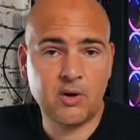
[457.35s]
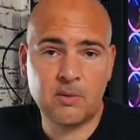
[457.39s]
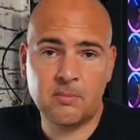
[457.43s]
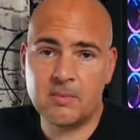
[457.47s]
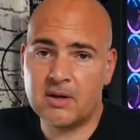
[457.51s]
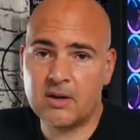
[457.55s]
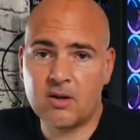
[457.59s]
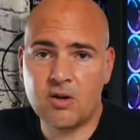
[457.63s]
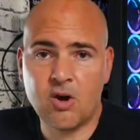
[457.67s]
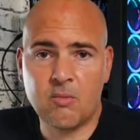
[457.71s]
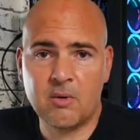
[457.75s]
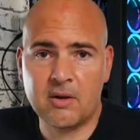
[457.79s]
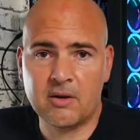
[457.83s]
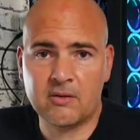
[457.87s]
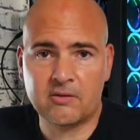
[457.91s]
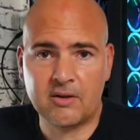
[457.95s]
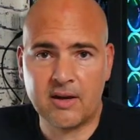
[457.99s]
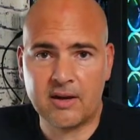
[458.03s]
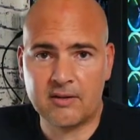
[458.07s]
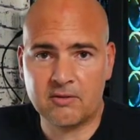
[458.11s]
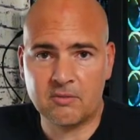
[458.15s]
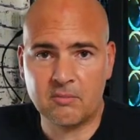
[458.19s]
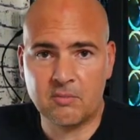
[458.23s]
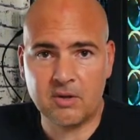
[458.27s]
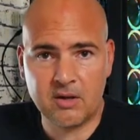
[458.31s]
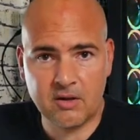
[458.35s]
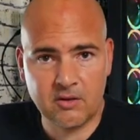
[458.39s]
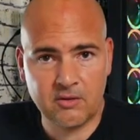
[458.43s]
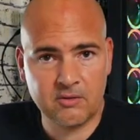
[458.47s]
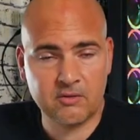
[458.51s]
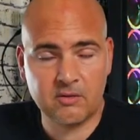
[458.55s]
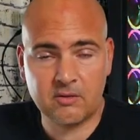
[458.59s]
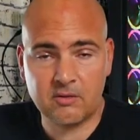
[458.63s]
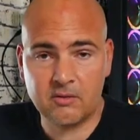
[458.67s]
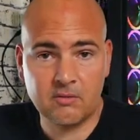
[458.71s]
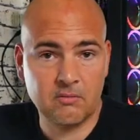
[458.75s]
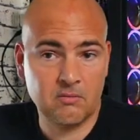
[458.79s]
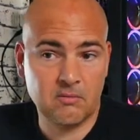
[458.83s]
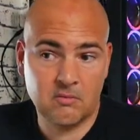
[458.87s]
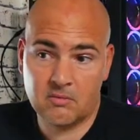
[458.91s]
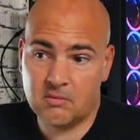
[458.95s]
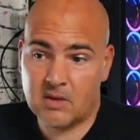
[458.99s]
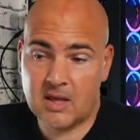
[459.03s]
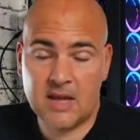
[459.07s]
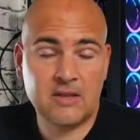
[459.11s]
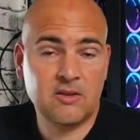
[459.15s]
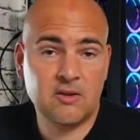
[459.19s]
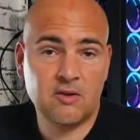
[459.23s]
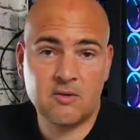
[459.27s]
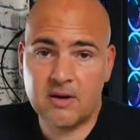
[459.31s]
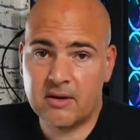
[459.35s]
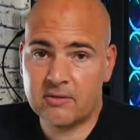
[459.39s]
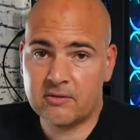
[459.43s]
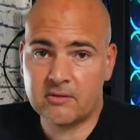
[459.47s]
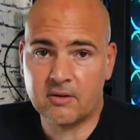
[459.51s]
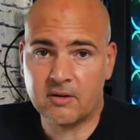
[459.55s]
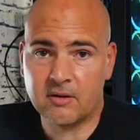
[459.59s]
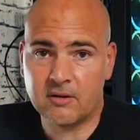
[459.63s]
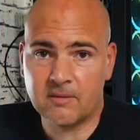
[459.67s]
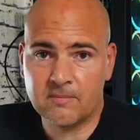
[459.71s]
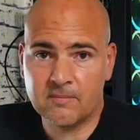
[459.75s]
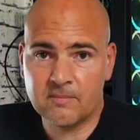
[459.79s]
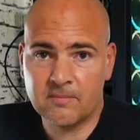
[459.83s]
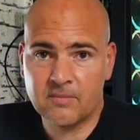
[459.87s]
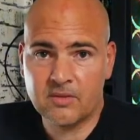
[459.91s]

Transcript: them in the comment section because they do listen.